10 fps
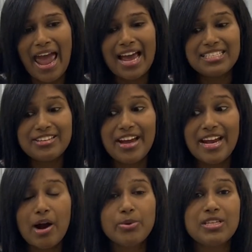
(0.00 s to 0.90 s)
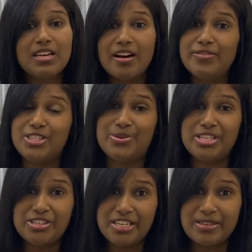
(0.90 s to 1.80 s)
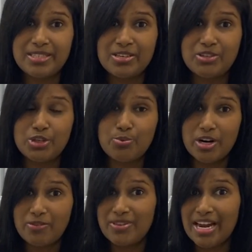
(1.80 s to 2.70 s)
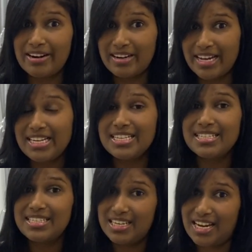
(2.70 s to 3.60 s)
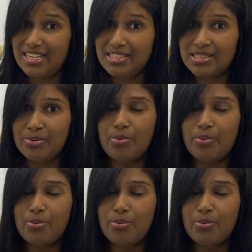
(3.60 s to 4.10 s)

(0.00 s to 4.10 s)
And today I would love to introduce you to one of their latest kits,